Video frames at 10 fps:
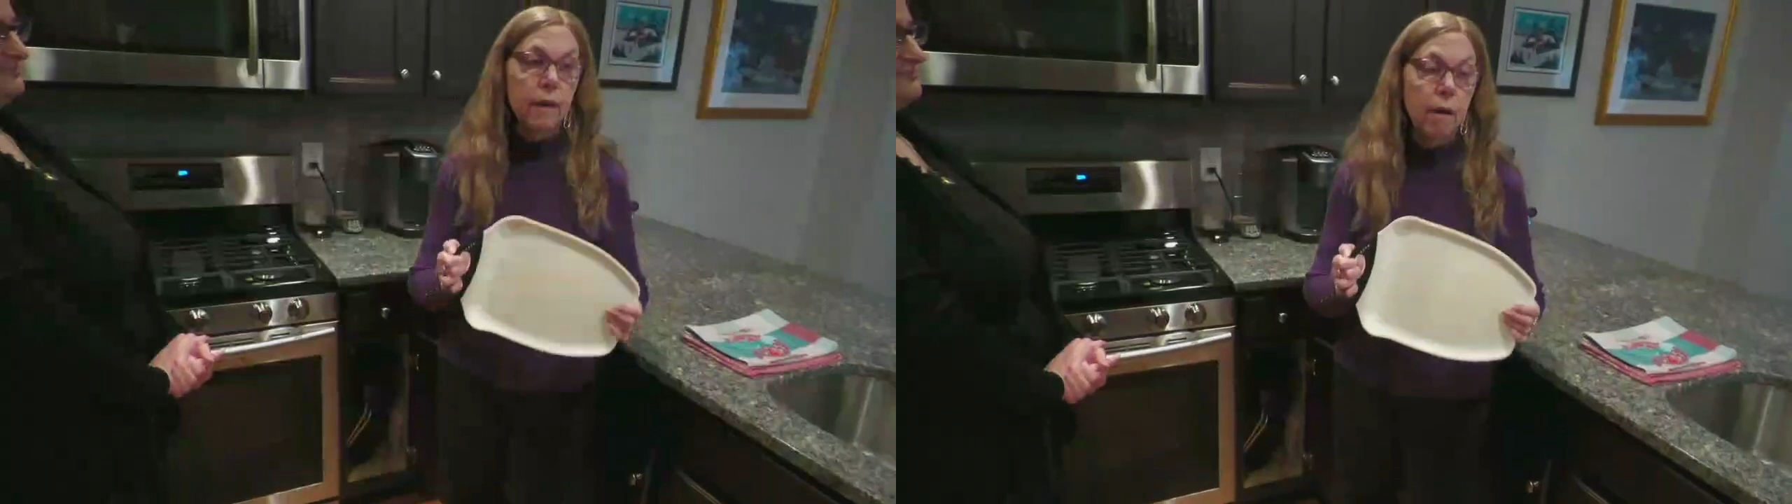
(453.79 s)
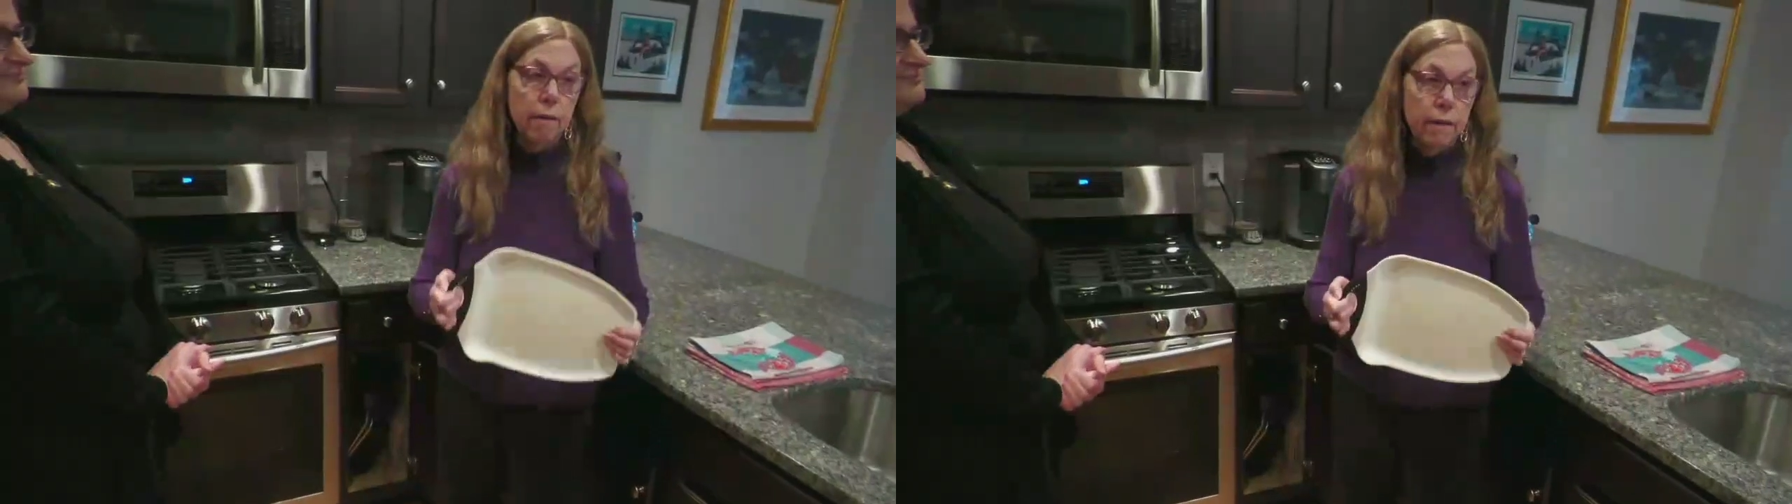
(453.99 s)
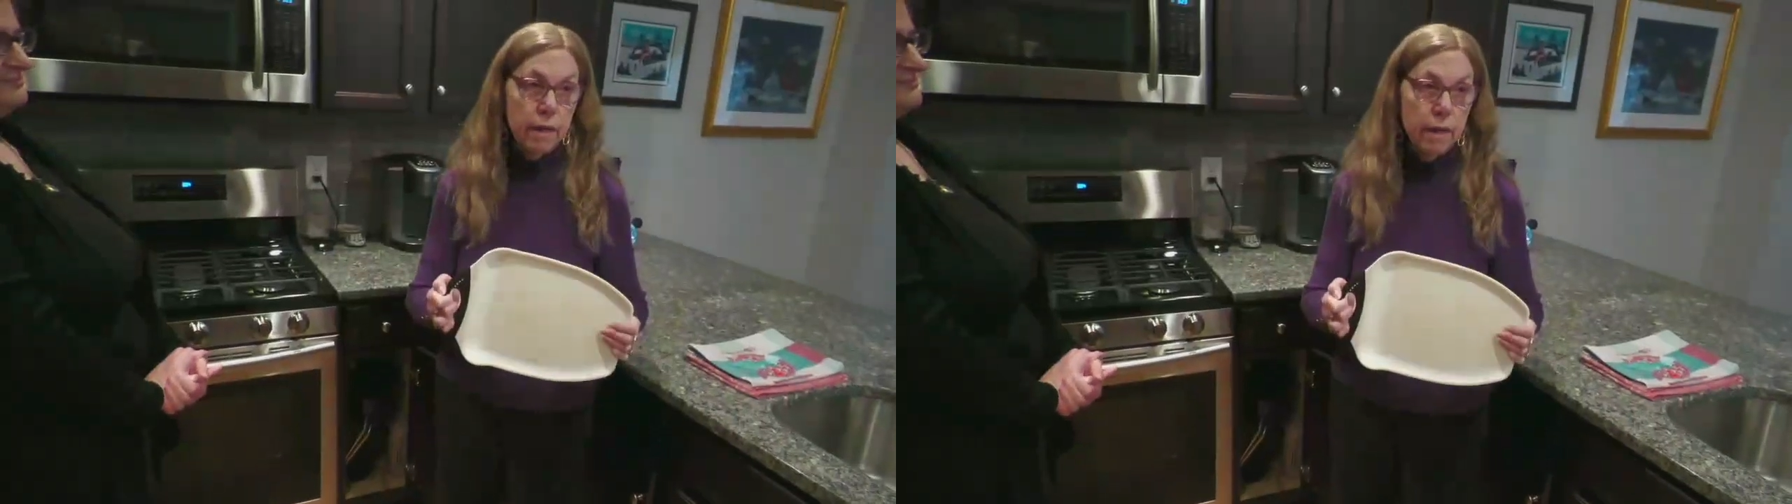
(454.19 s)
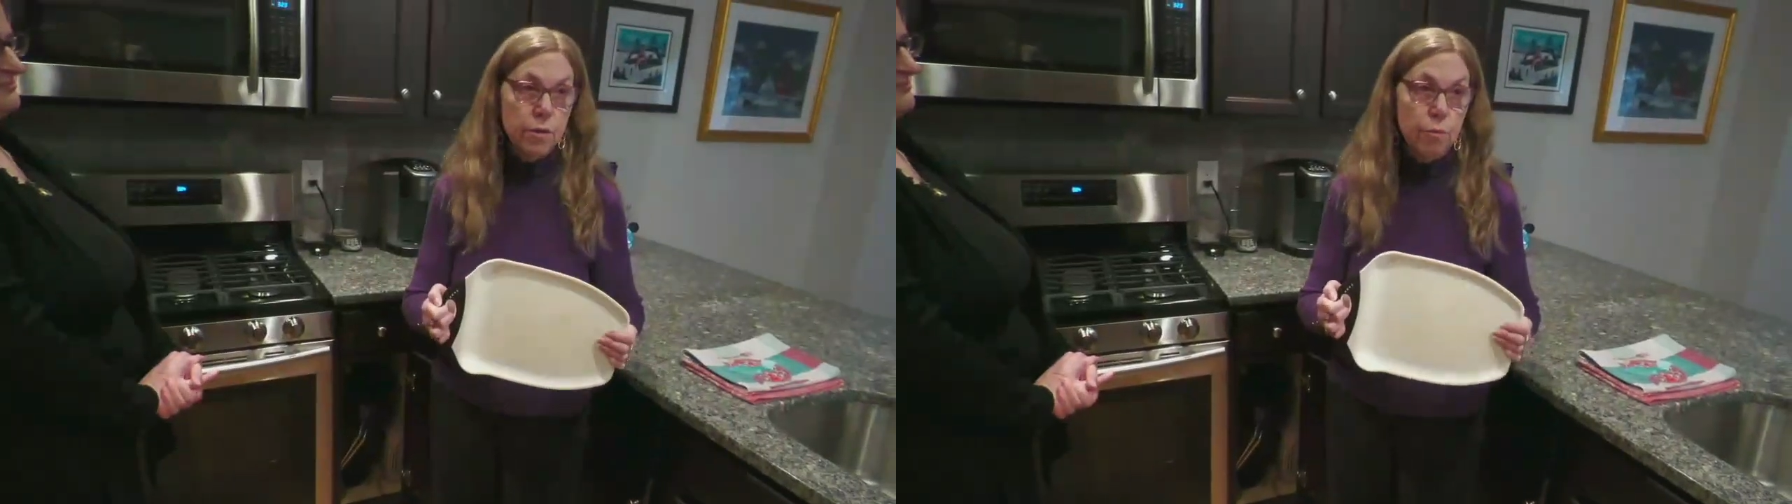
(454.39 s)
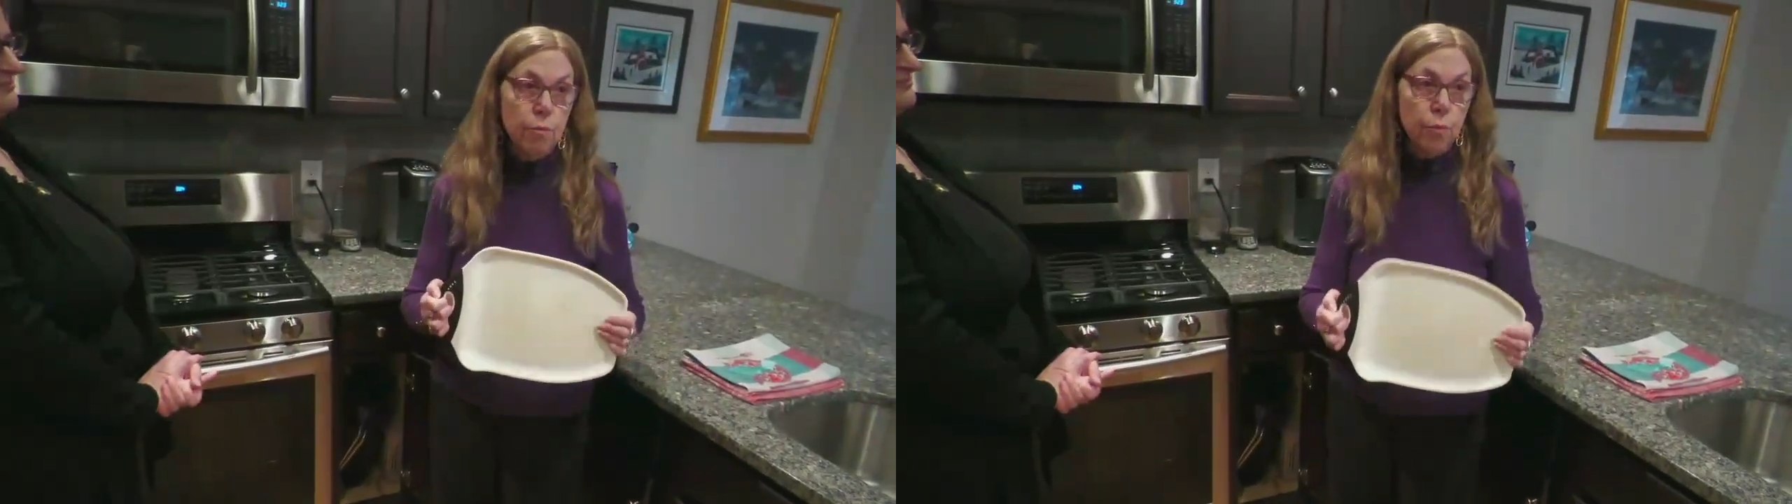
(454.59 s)
are these
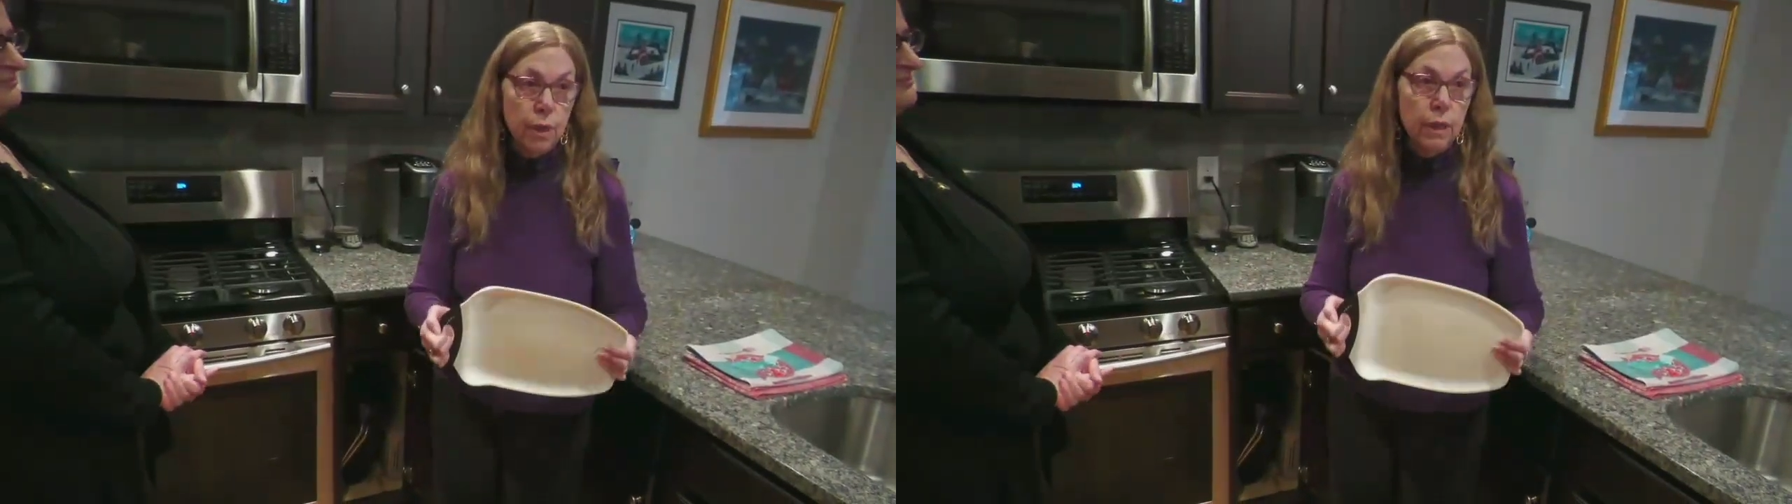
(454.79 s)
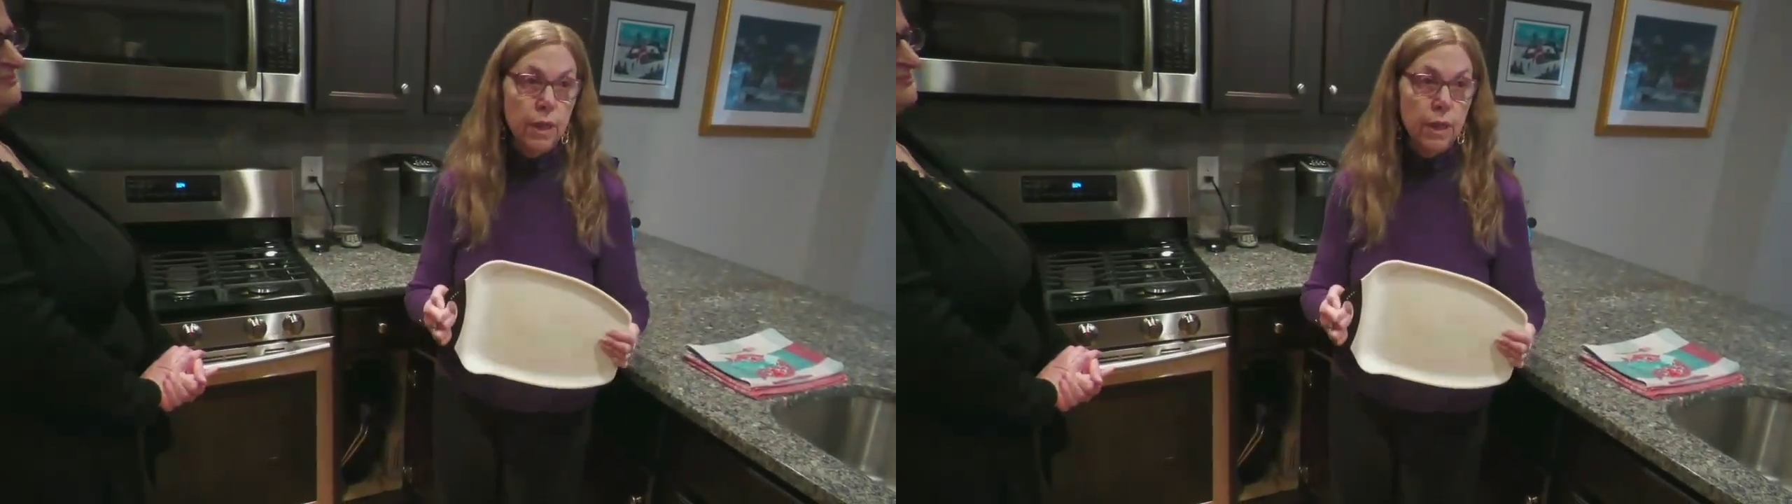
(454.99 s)
really